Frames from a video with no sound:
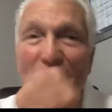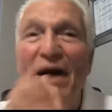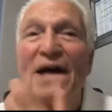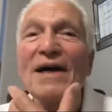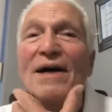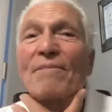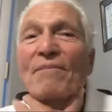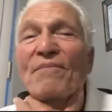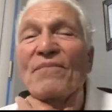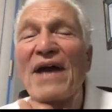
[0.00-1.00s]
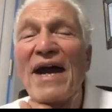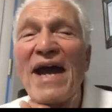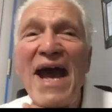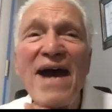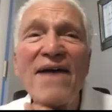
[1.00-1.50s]
They
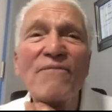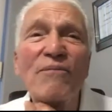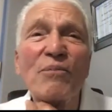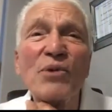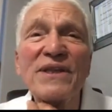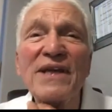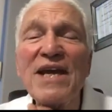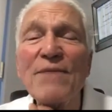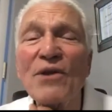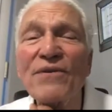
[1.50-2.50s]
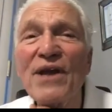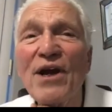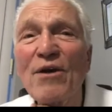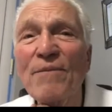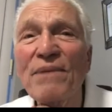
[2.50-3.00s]
have with
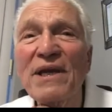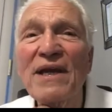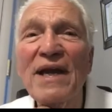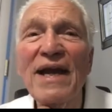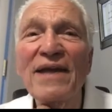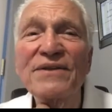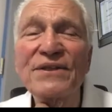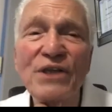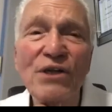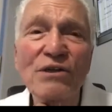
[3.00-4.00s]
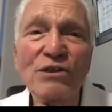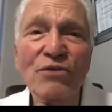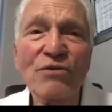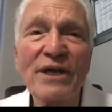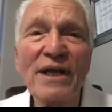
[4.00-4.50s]
chemotherapy and
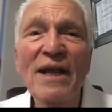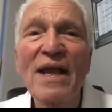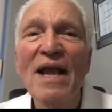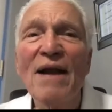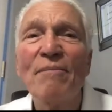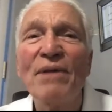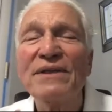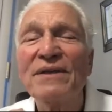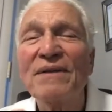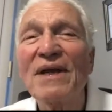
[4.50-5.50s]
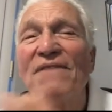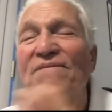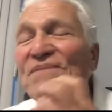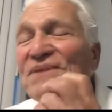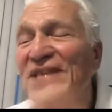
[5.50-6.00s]
surgery, but if
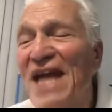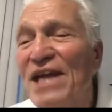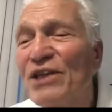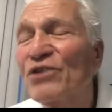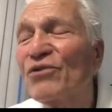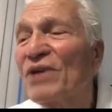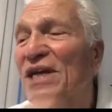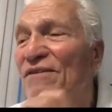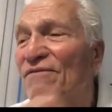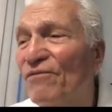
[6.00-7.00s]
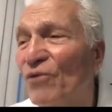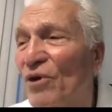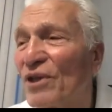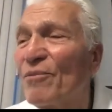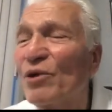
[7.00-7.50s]
stage 3 and 4,
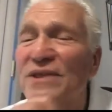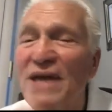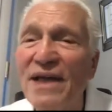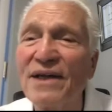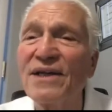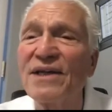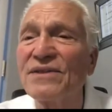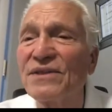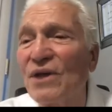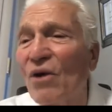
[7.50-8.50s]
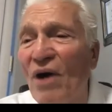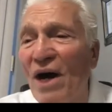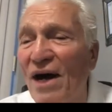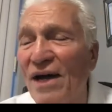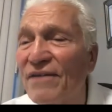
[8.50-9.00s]
the mortality is so
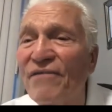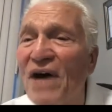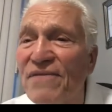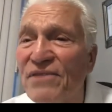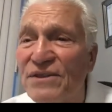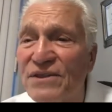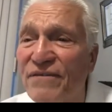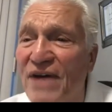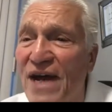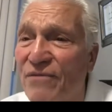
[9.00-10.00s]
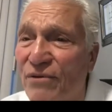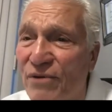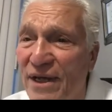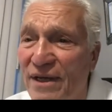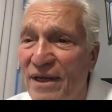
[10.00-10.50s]
high, the 5-year survival
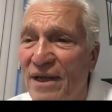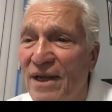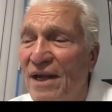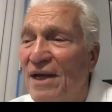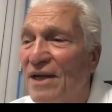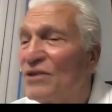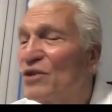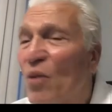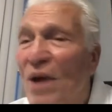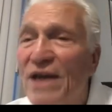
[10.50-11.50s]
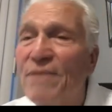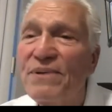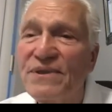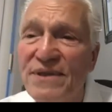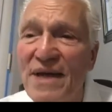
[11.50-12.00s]
rate is
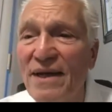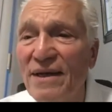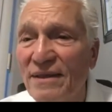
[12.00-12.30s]
20%.